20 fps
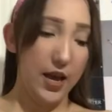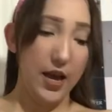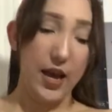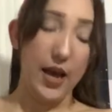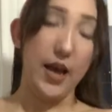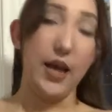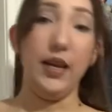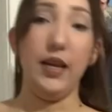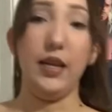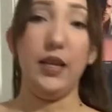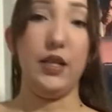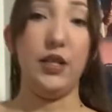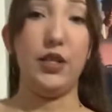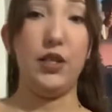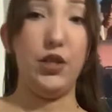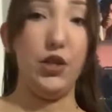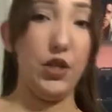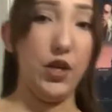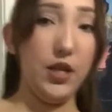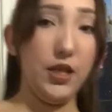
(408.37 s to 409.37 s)
And it's
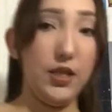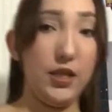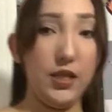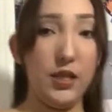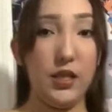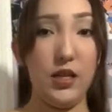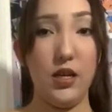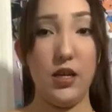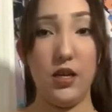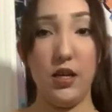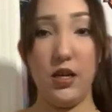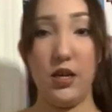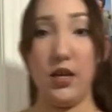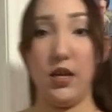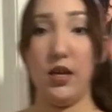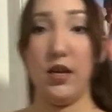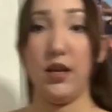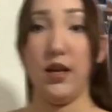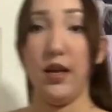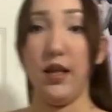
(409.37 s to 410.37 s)
just
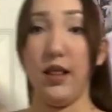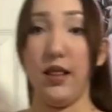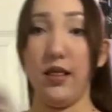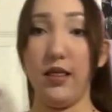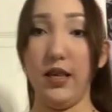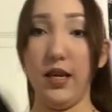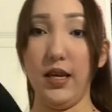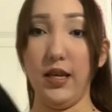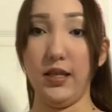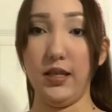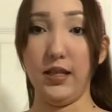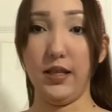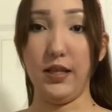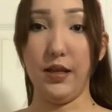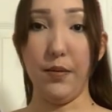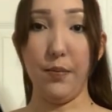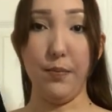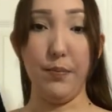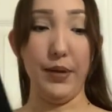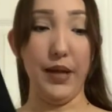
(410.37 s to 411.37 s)
this
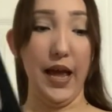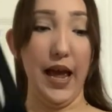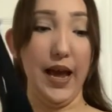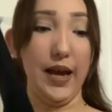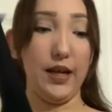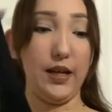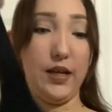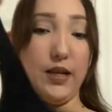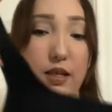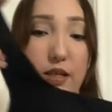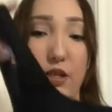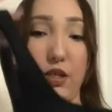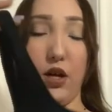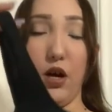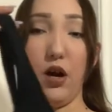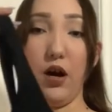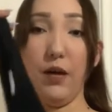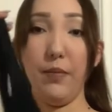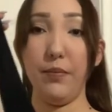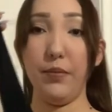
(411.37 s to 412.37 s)
black
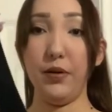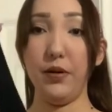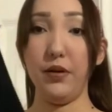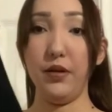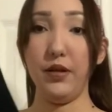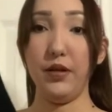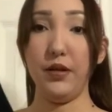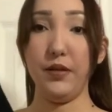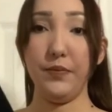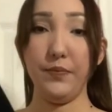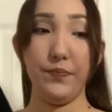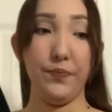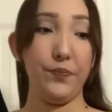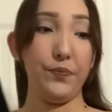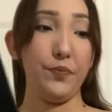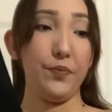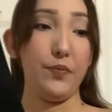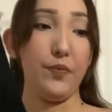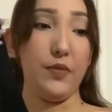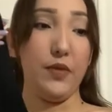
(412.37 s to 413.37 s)
top.
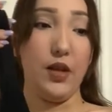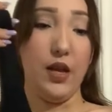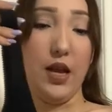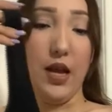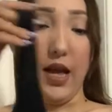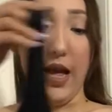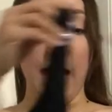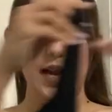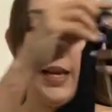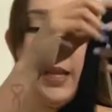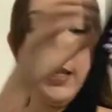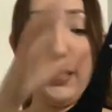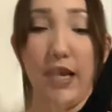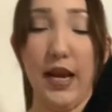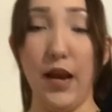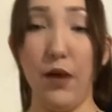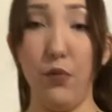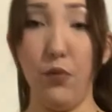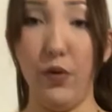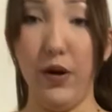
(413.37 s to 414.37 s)
And it's
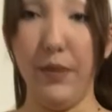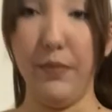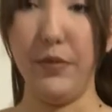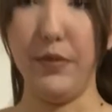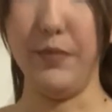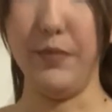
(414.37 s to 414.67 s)
a ribbed